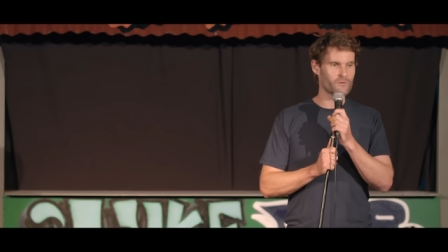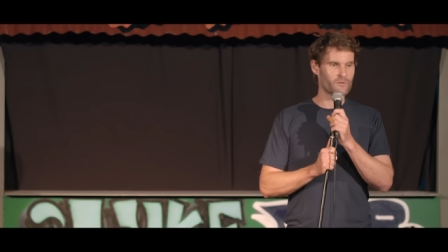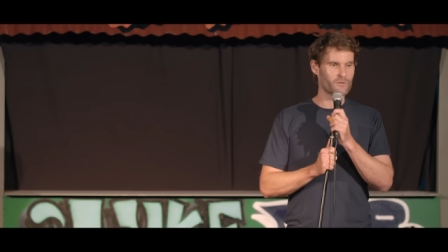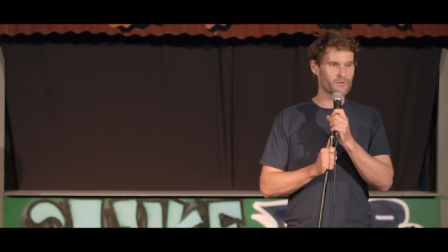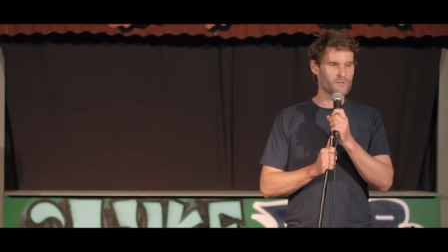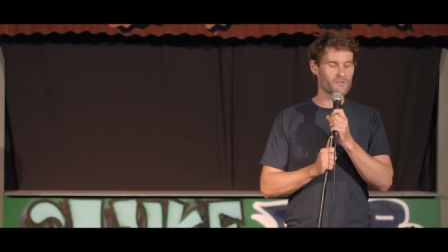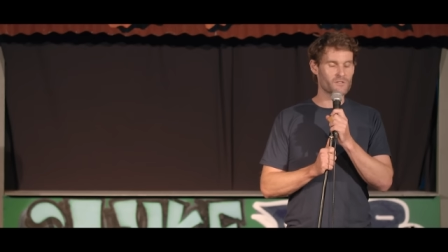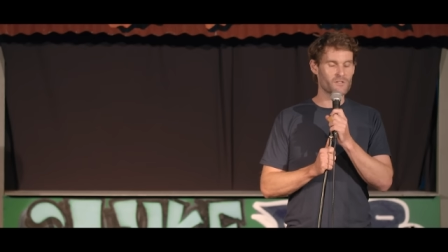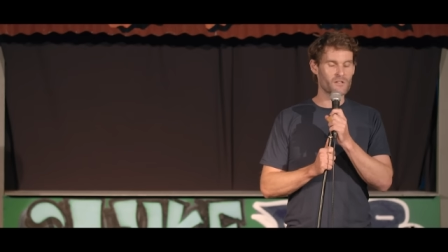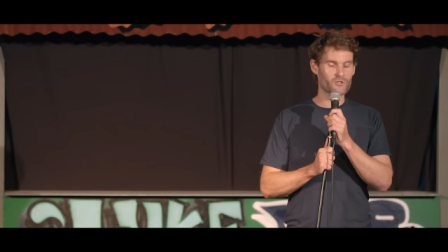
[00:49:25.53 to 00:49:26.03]
I
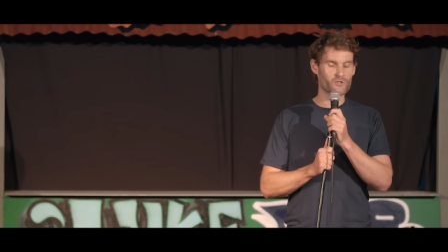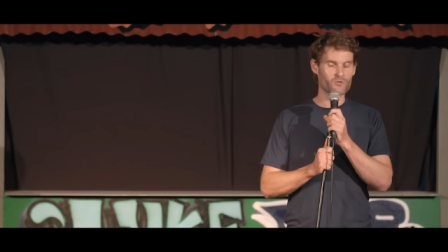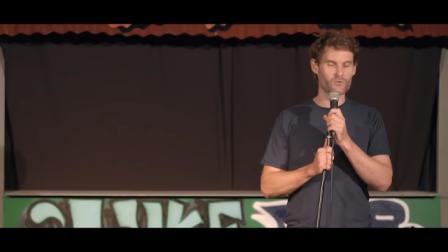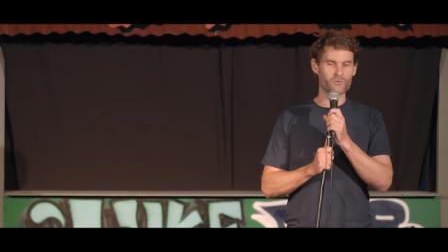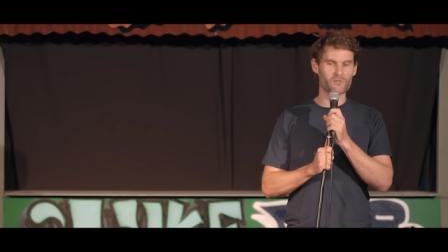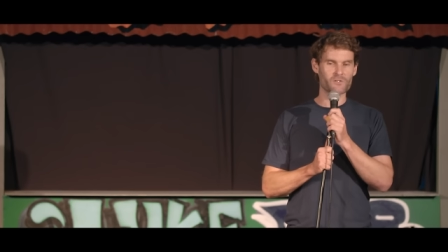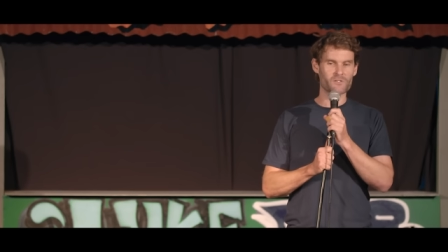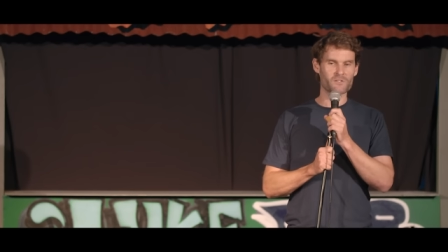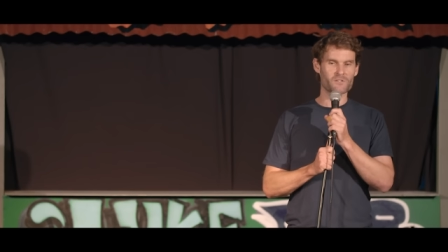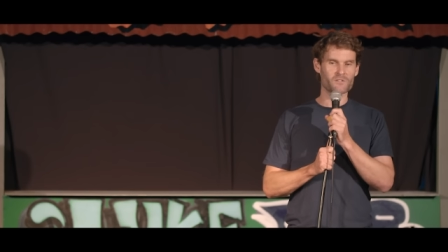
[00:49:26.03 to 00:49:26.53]
said, yeah, sure
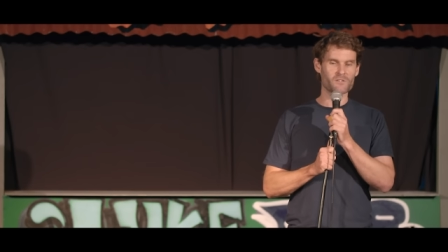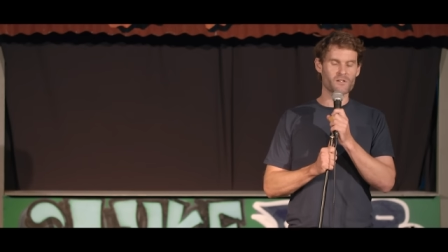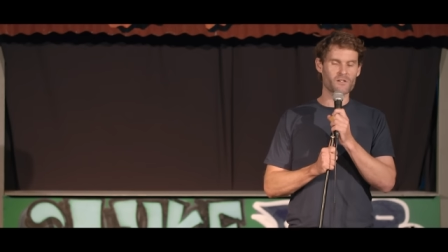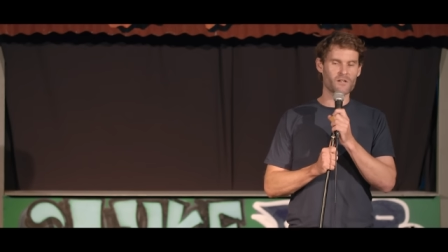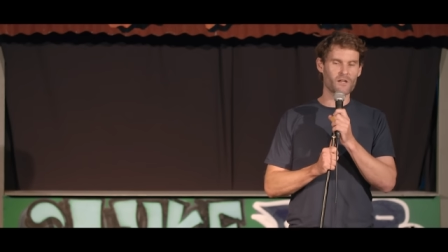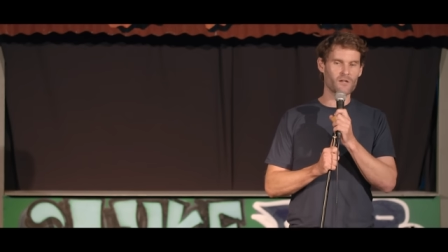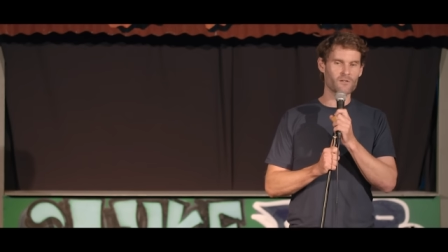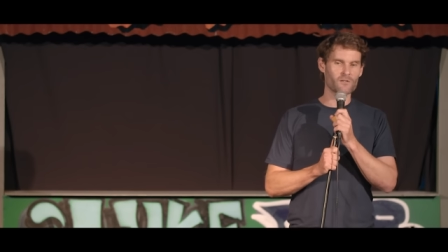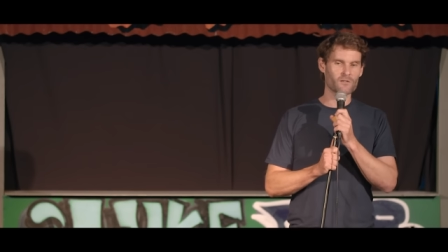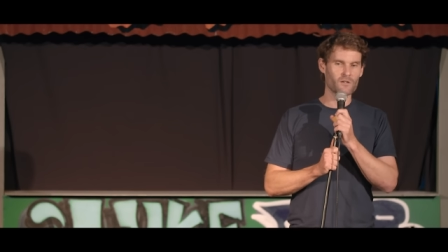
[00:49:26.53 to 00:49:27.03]
it is,
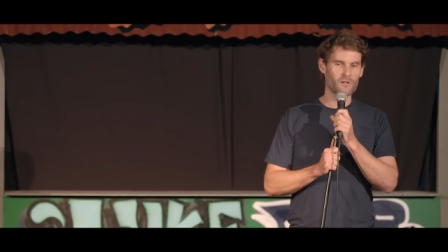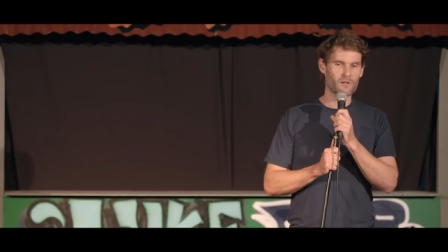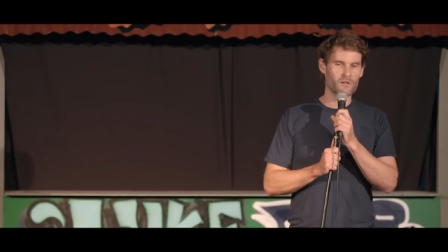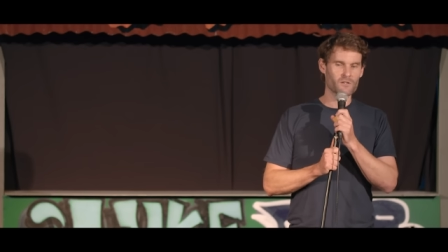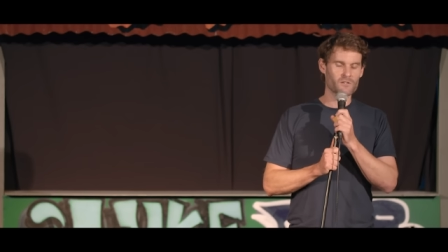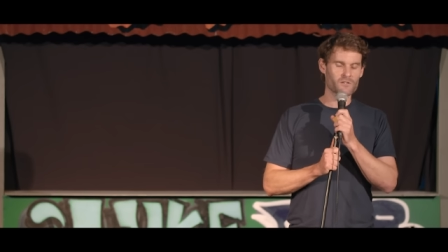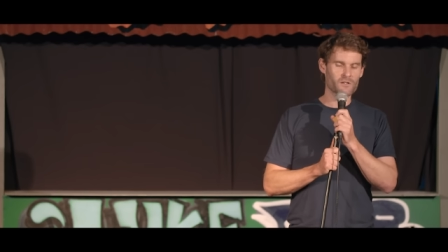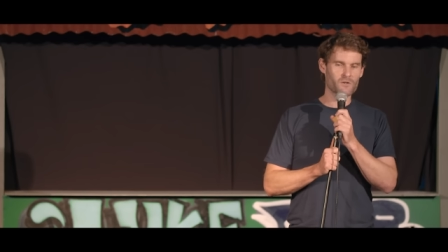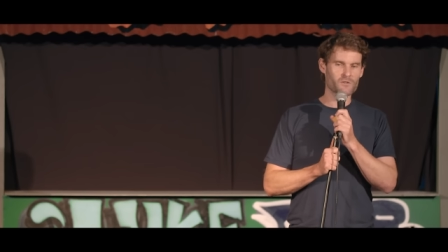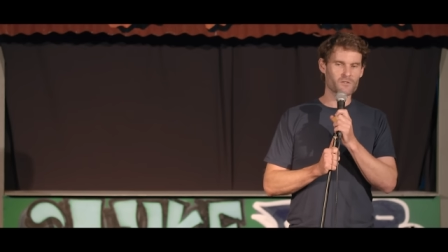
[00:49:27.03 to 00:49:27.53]
dickhead.
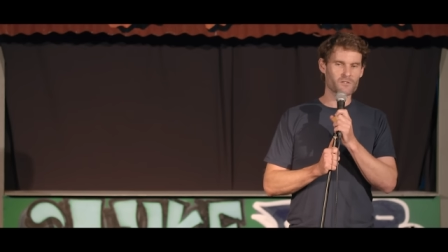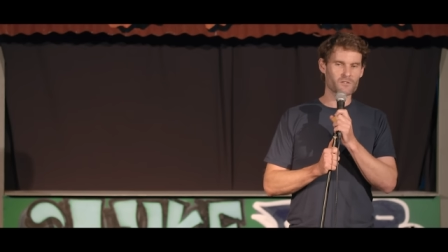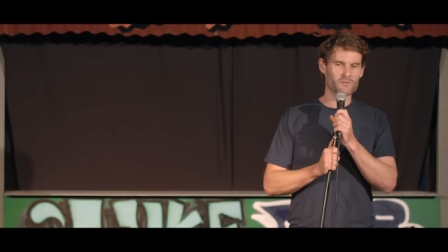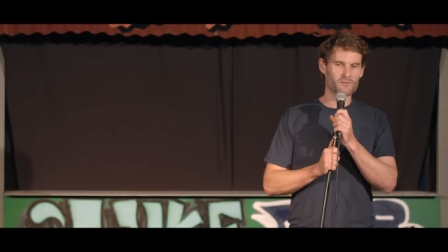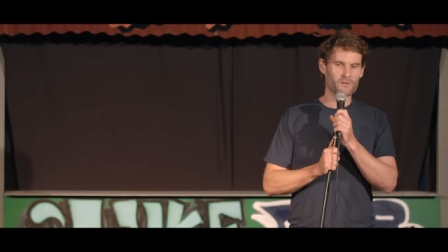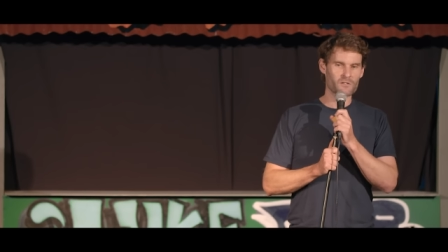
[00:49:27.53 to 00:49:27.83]
So's